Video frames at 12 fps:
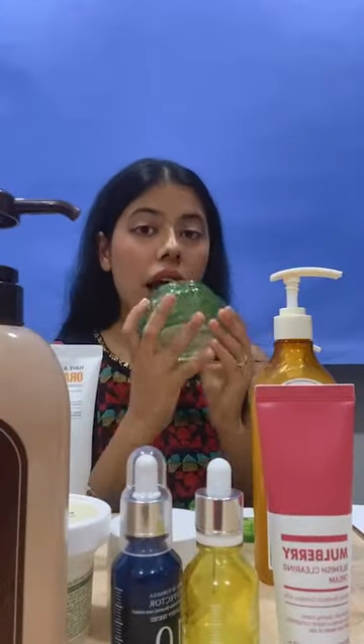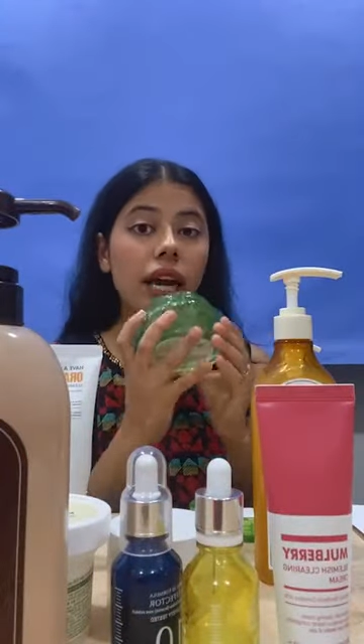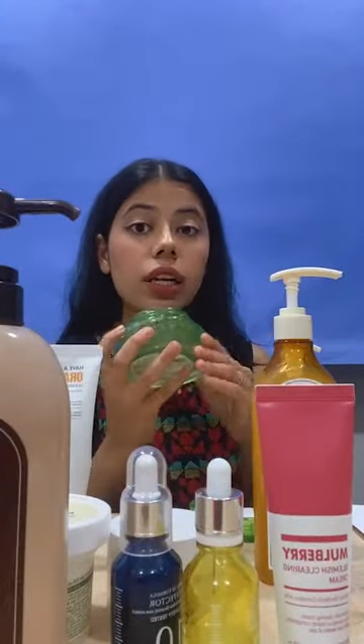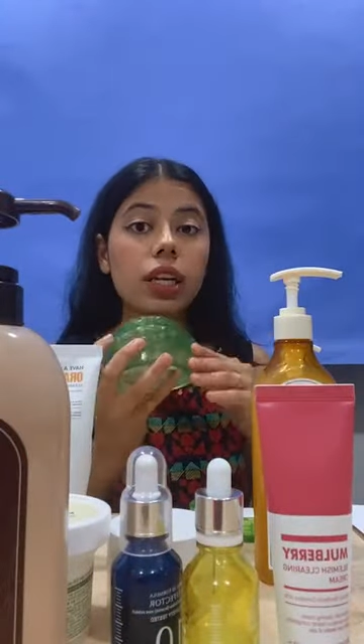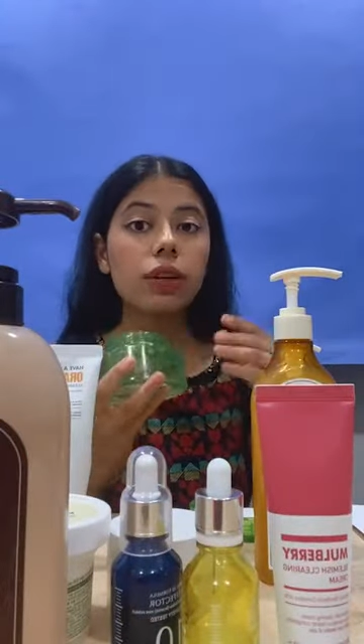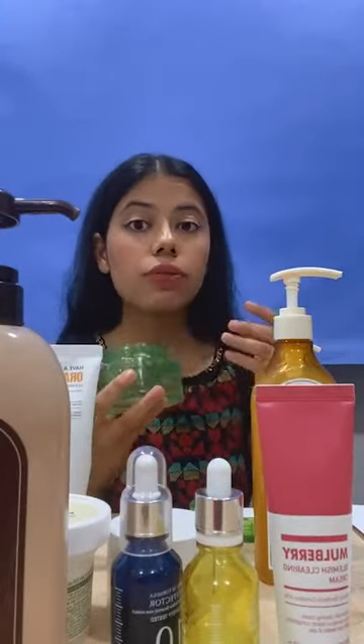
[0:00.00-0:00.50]

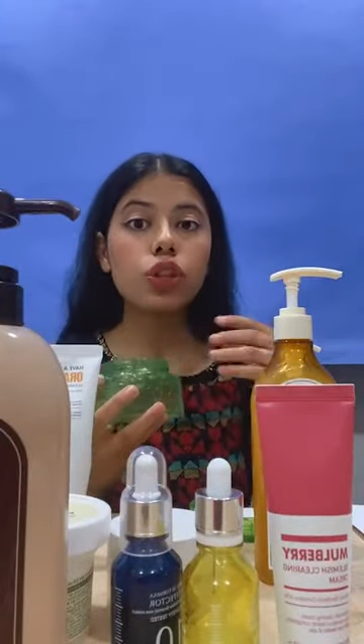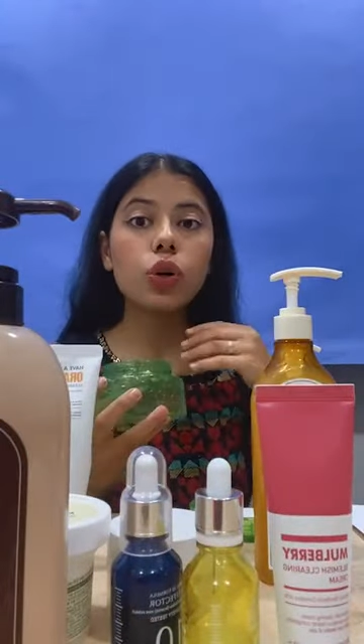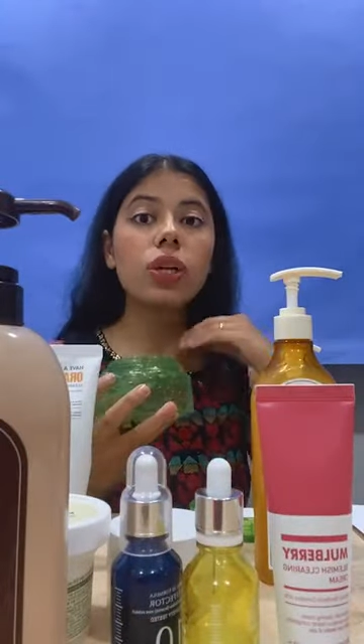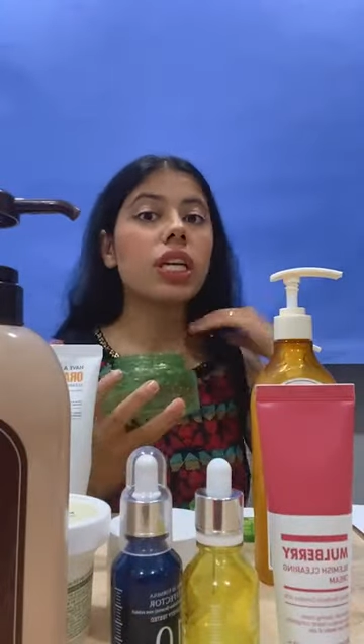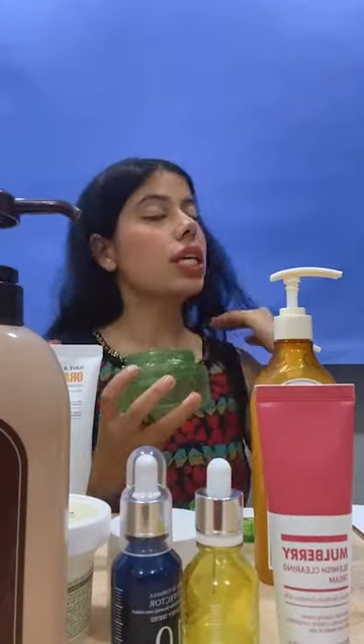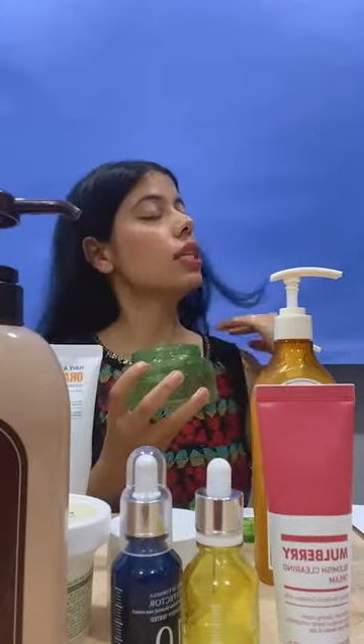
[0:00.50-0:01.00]
And it gives
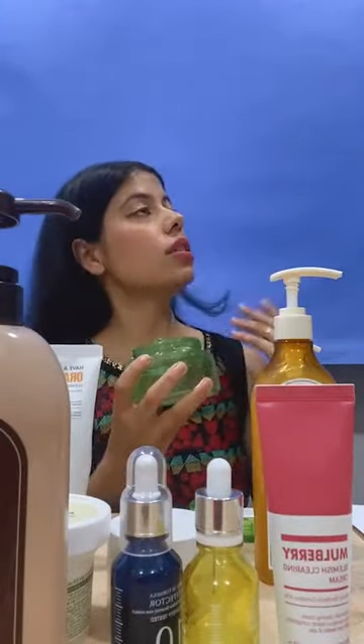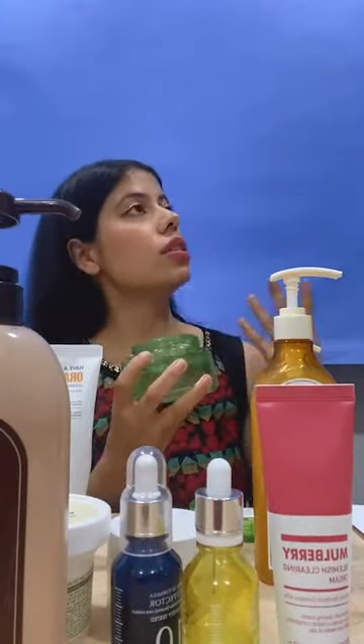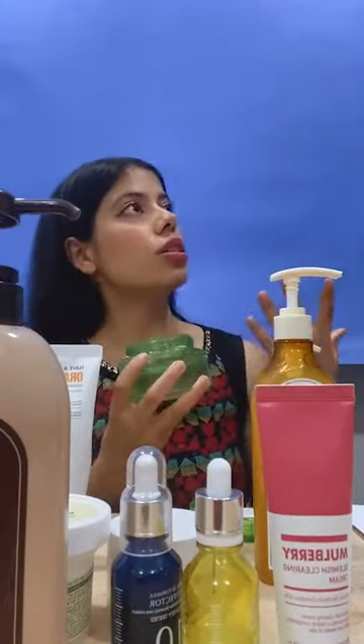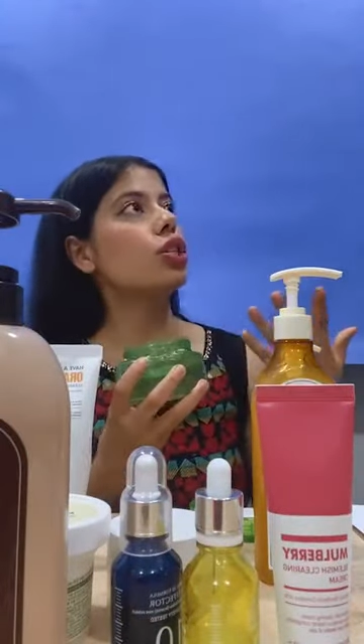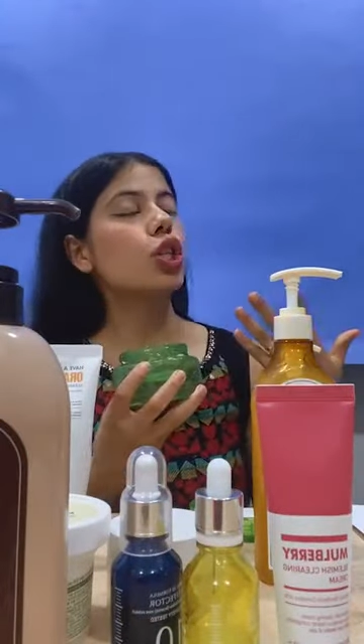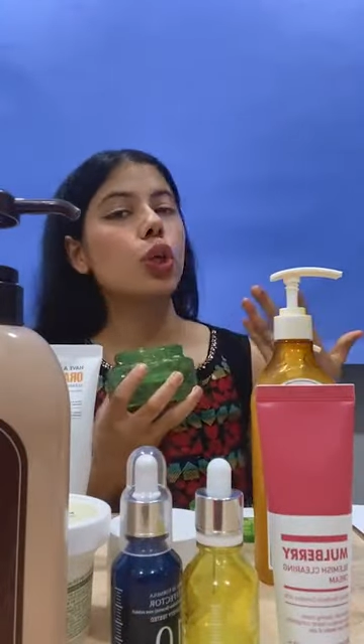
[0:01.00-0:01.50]
you an
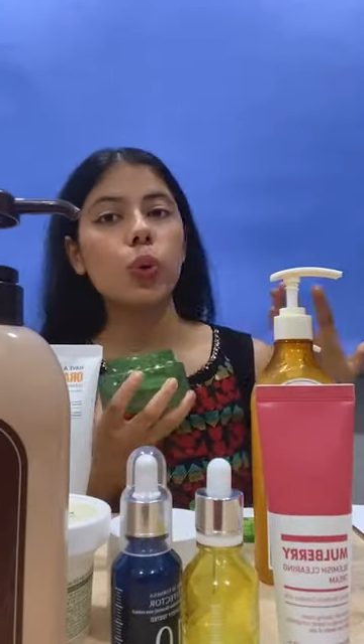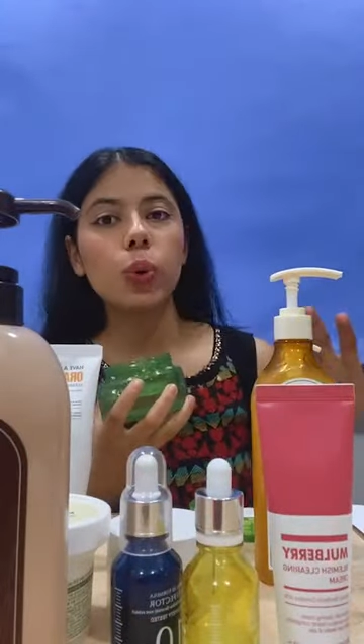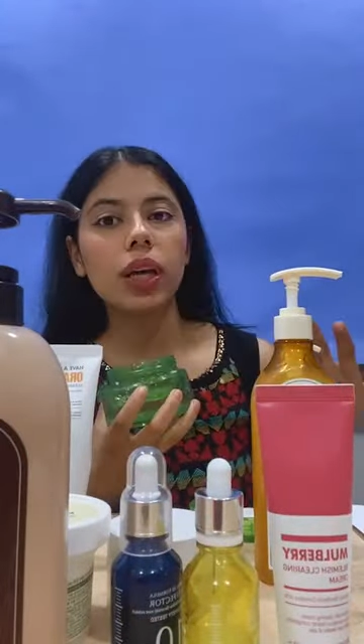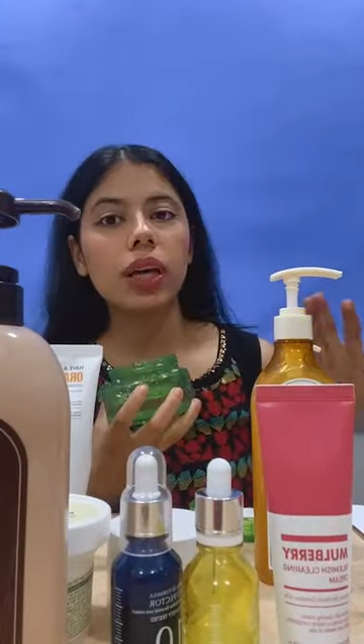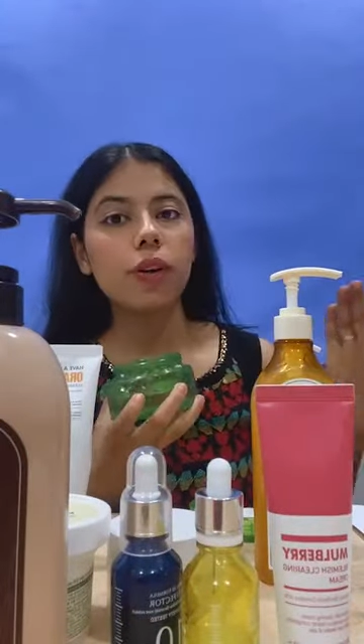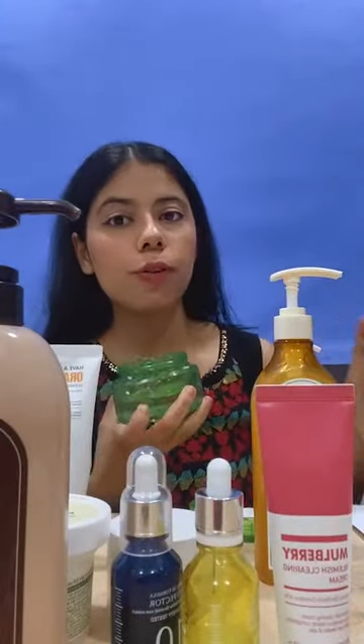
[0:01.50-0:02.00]
instant
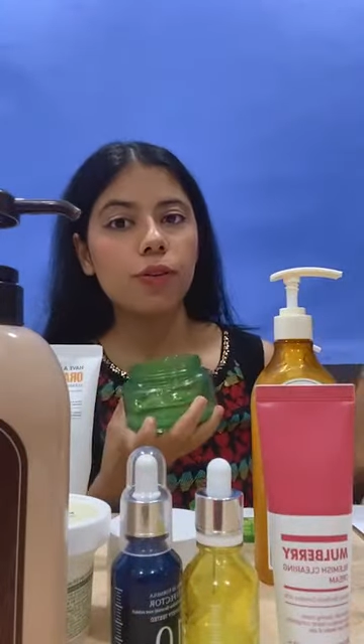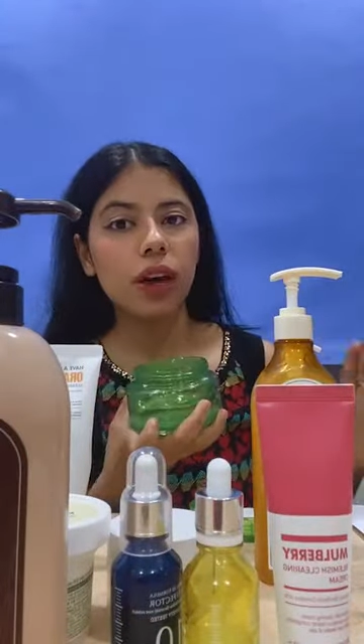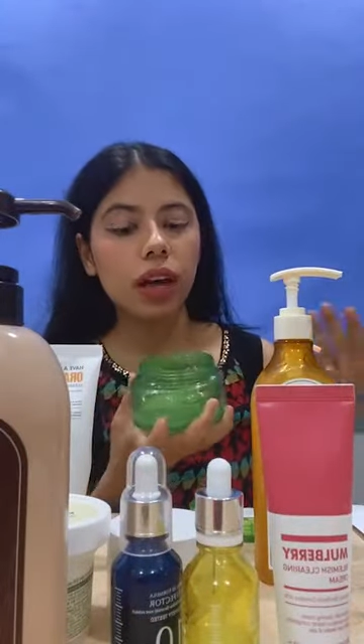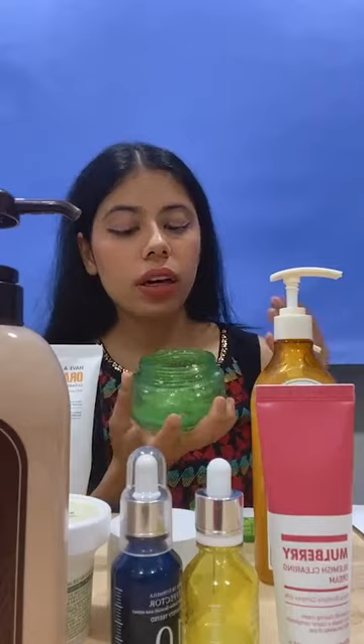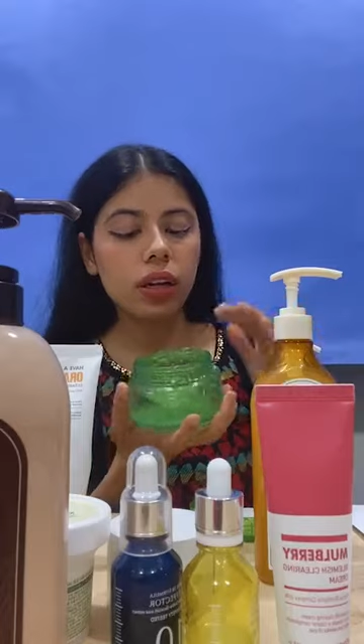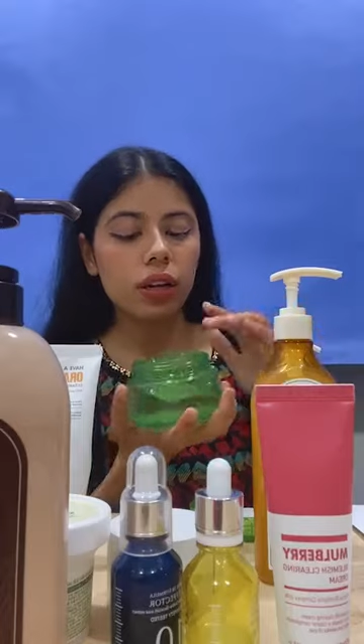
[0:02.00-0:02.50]
cooling
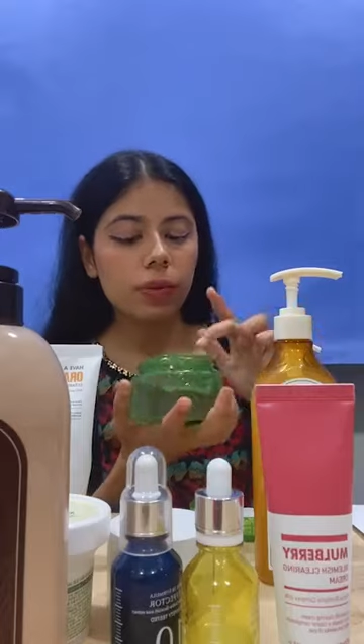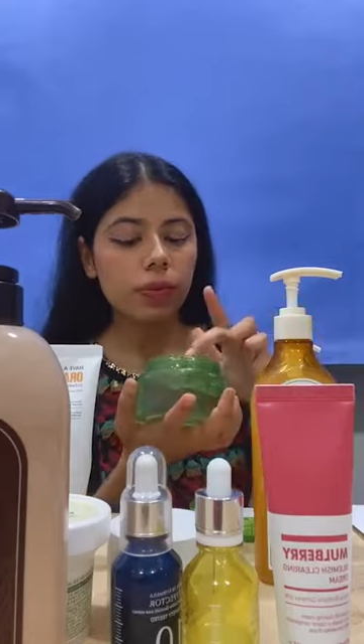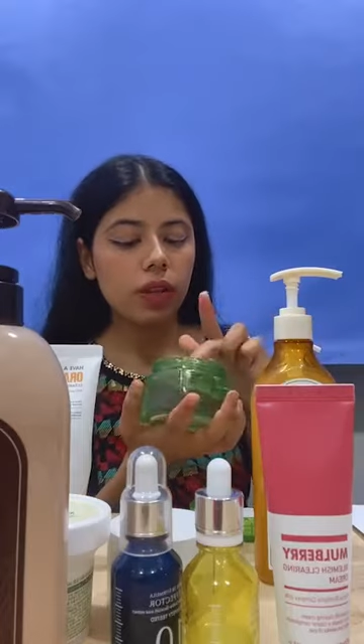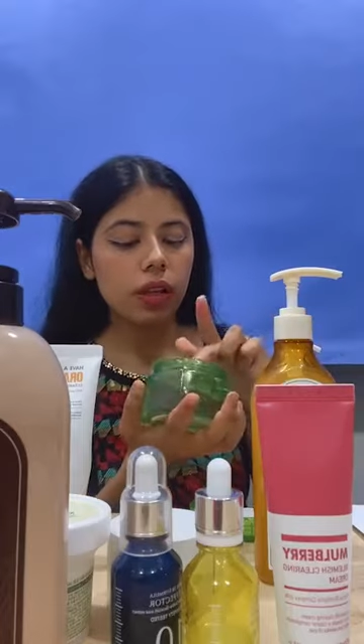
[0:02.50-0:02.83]
effect.